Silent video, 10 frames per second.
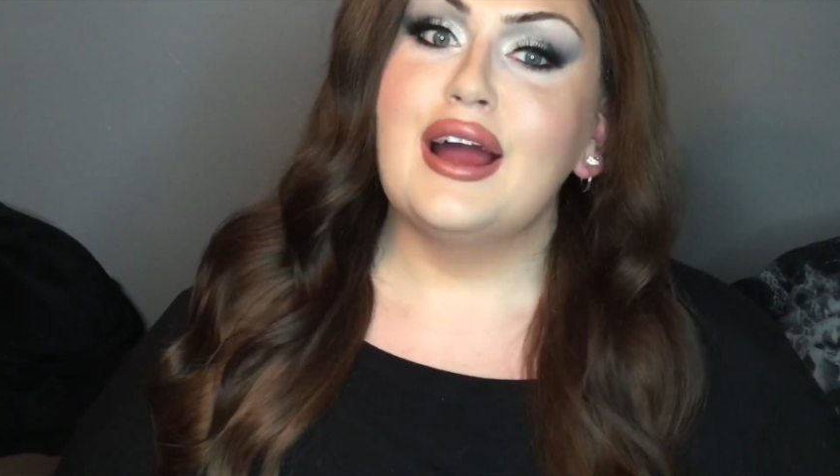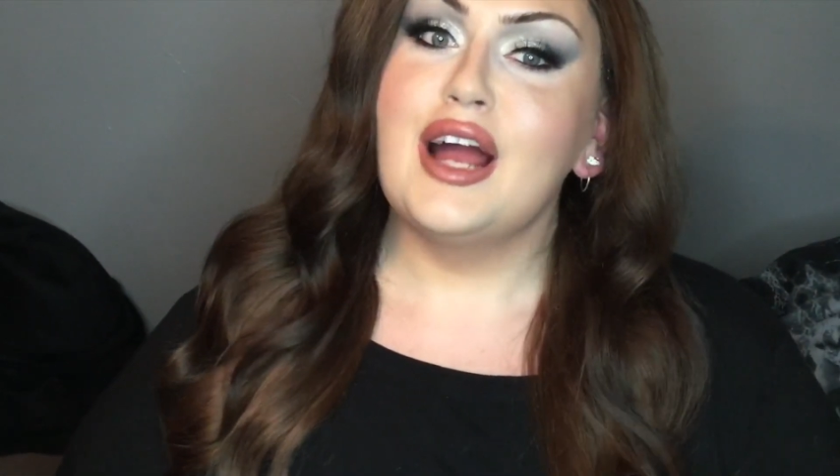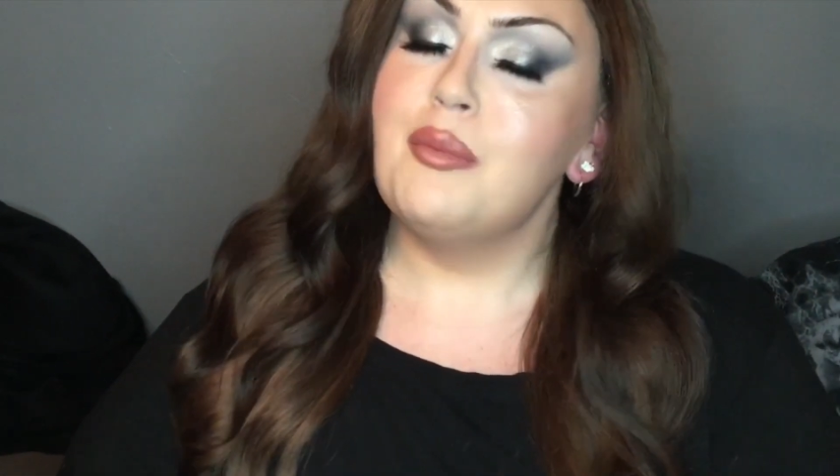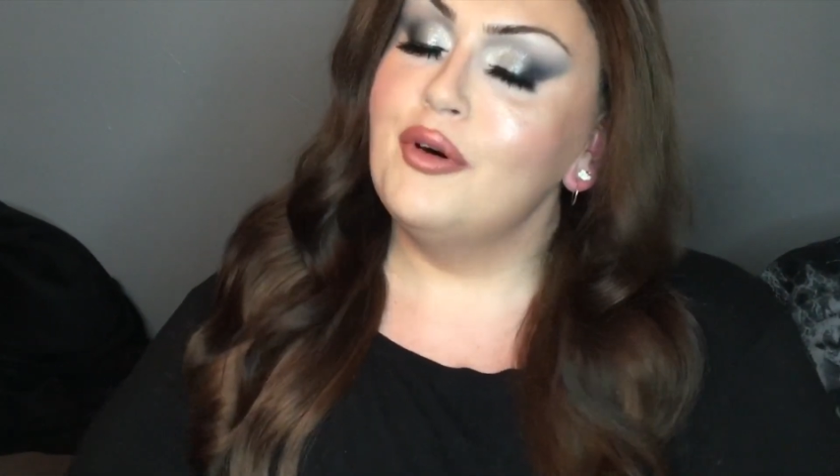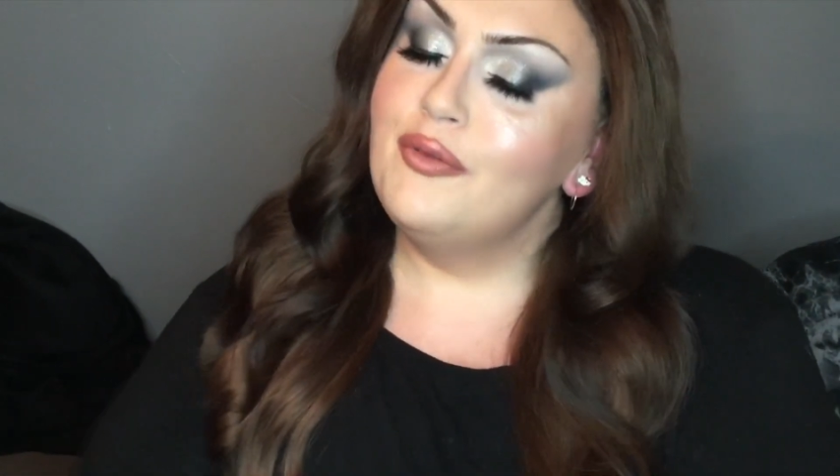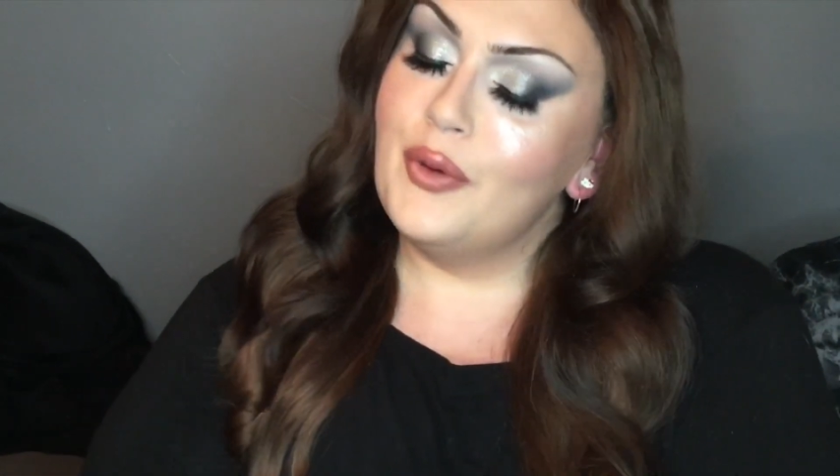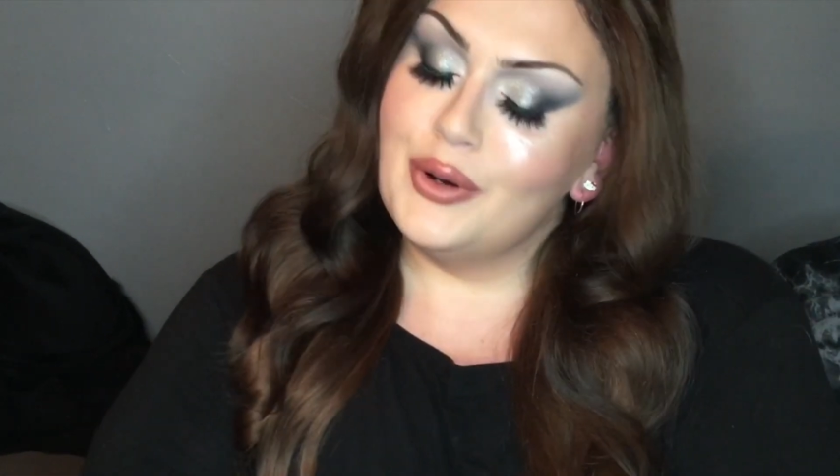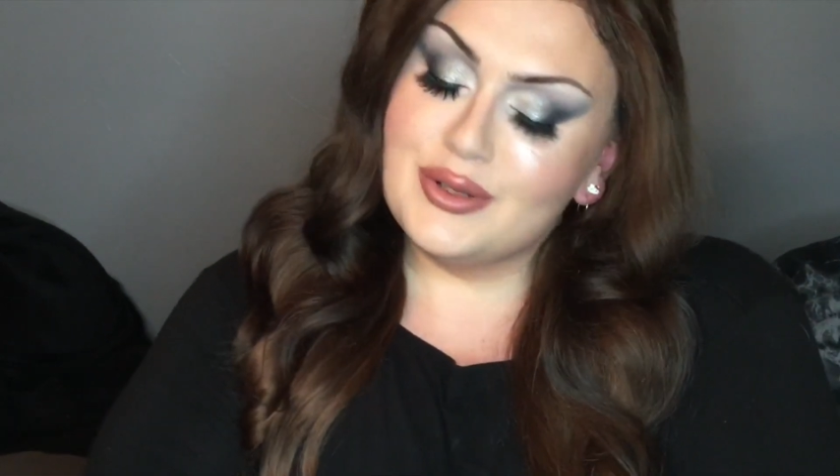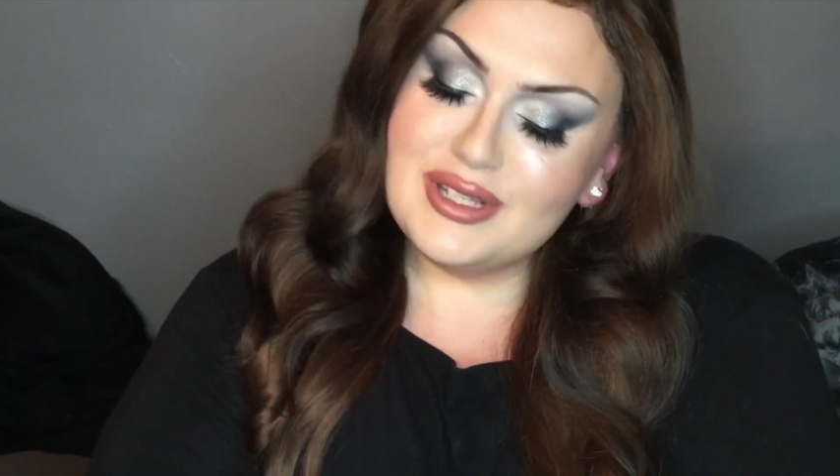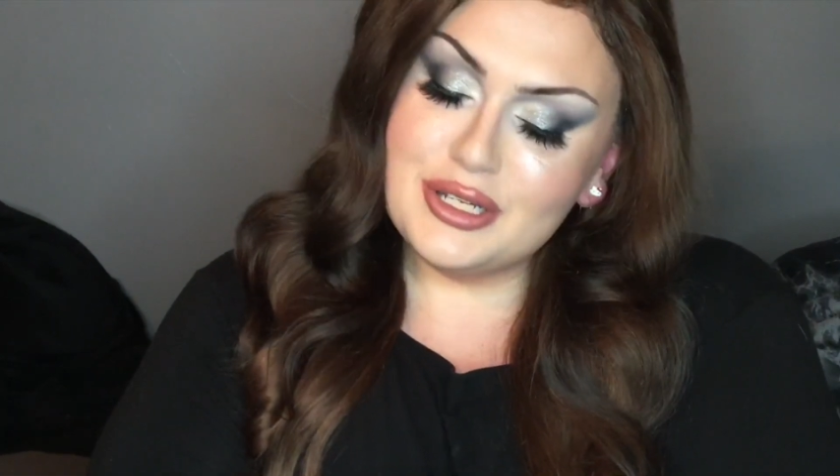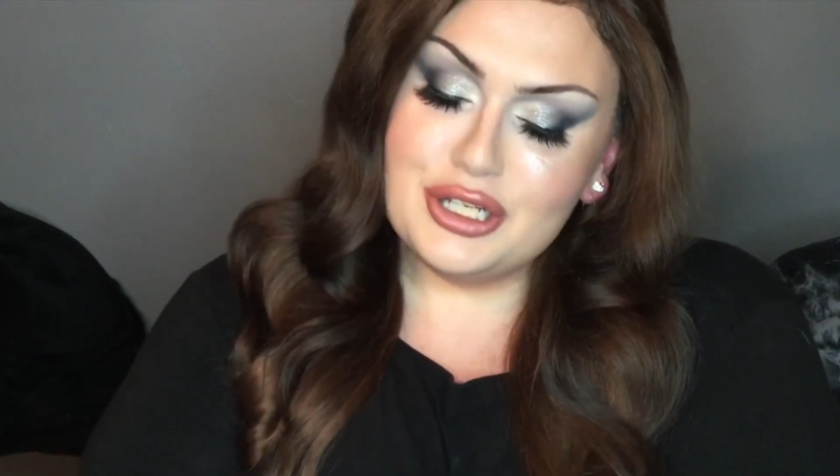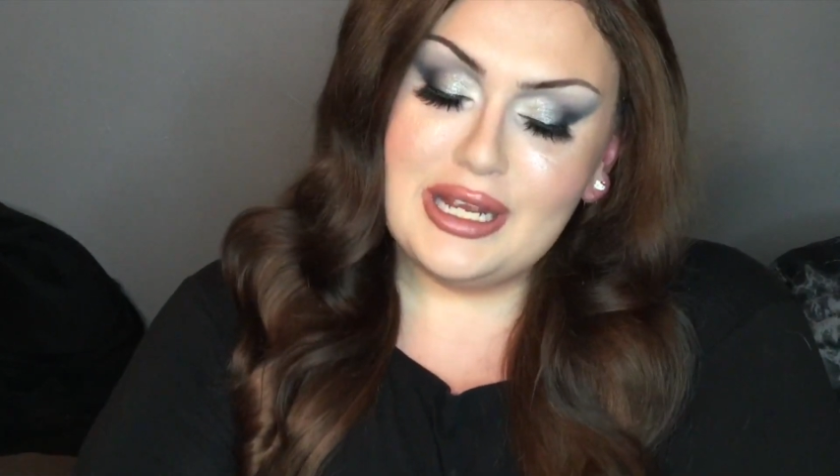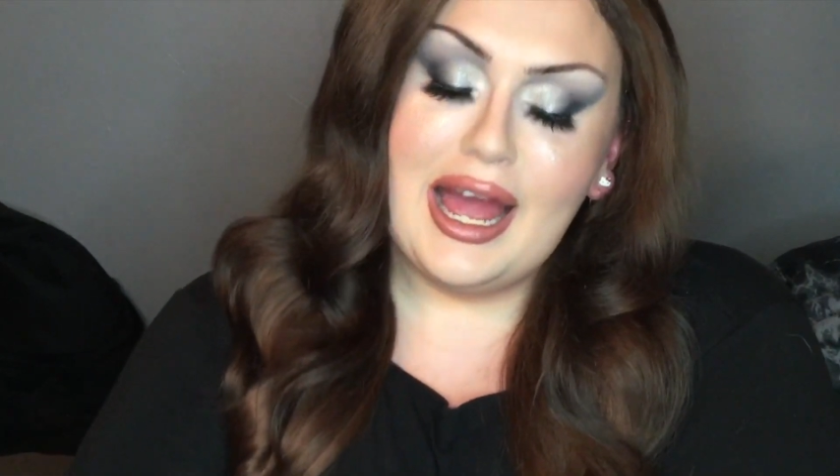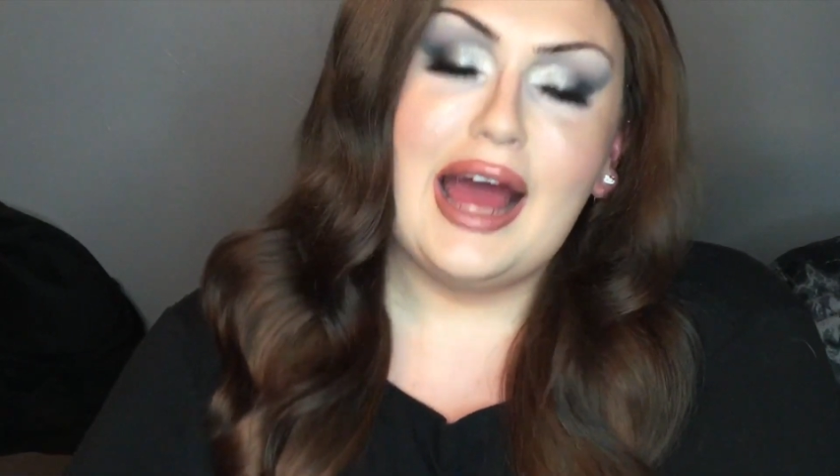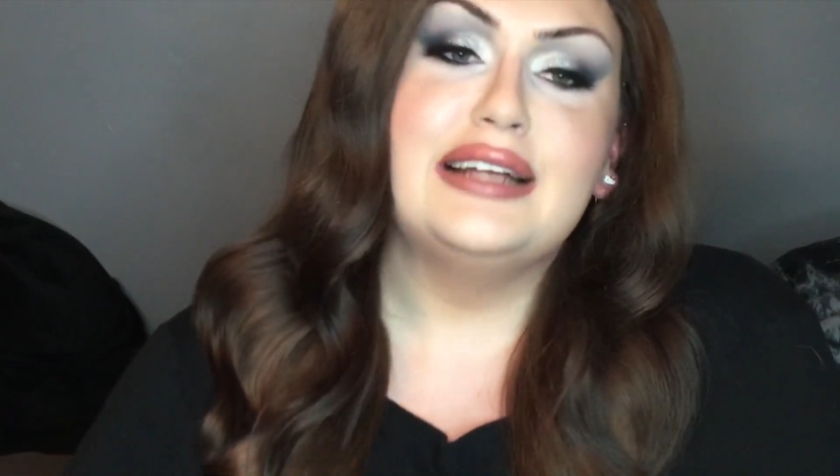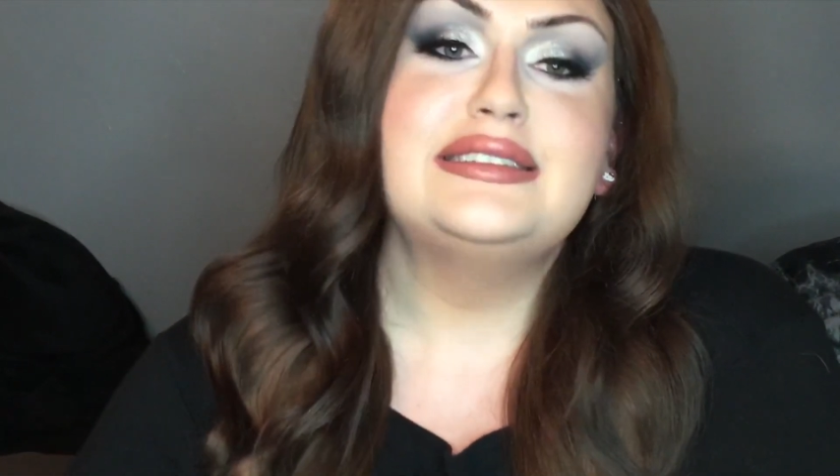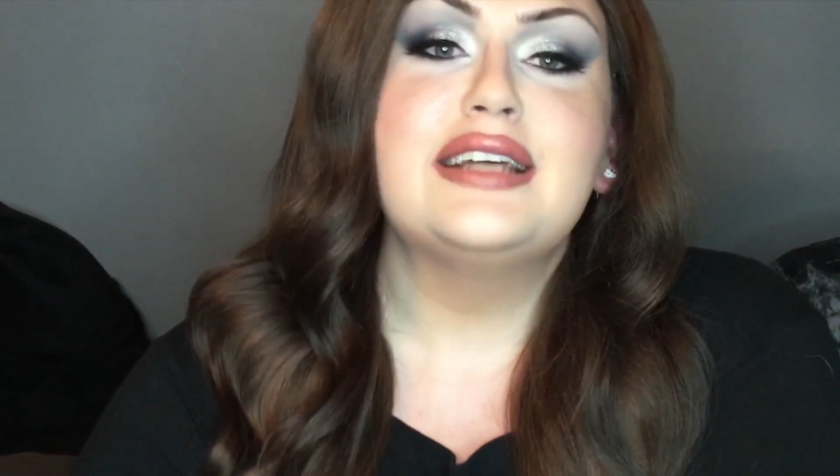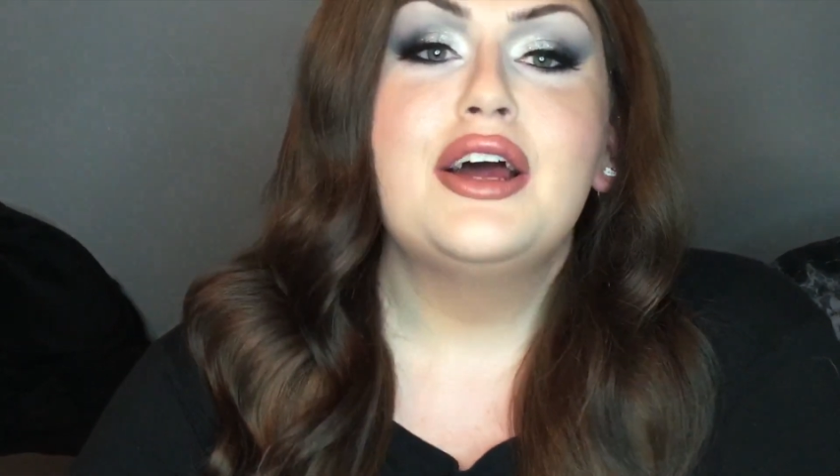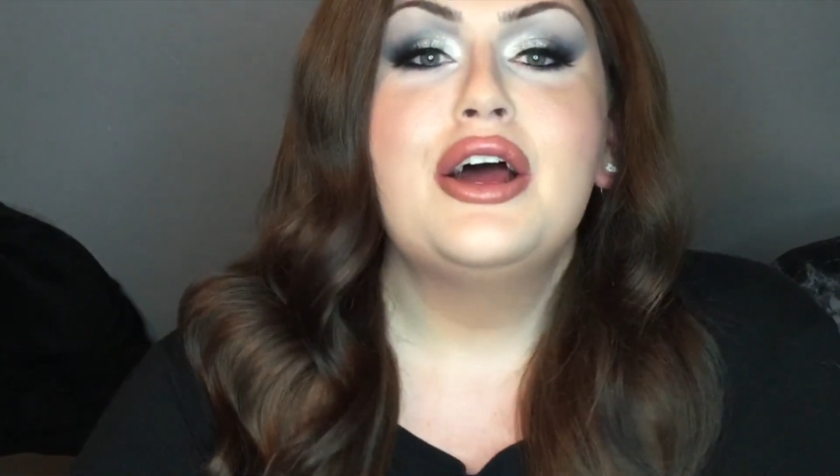a couple photos that she has.